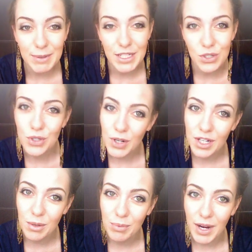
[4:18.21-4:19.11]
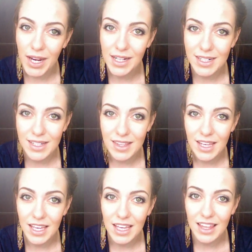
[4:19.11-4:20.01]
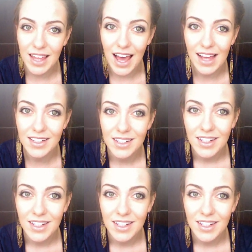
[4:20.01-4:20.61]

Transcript: because you trick your brain into thinking that